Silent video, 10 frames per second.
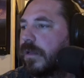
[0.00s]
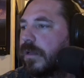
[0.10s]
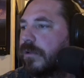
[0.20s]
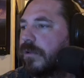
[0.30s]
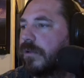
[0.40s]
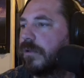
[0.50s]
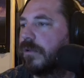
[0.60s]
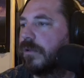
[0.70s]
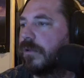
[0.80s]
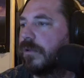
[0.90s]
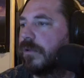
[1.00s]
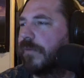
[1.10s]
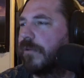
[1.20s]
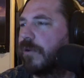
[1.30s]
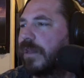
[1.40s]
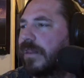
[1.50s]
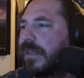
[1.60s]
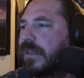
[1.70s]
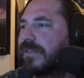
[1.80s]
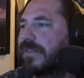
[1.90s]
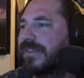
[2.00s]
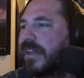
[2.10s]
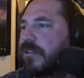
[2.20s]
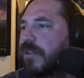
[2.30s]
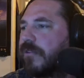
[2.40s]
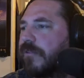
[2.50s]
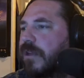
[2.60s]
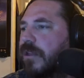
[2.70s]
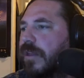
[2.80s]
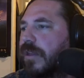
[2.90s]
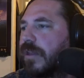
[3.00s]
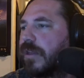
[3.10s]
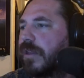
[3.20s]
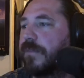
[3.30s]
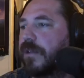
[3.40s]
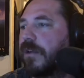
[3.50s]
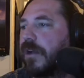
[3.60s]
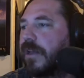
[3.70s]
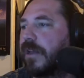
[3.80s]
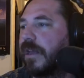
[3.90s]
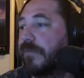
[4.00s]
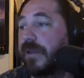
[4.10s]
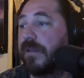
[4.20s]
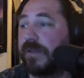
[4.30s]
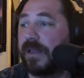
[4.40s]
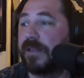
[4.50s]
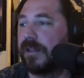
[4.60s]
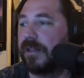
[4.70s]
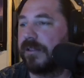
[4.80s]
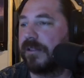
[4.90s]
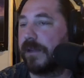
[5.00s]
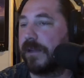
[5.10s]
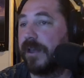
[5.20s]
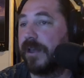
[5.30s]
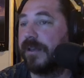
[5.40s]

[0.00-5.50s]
Lazy reviewer. At least the Next Generation had Matthew McConaughey and Renee Zellweger. Yeah.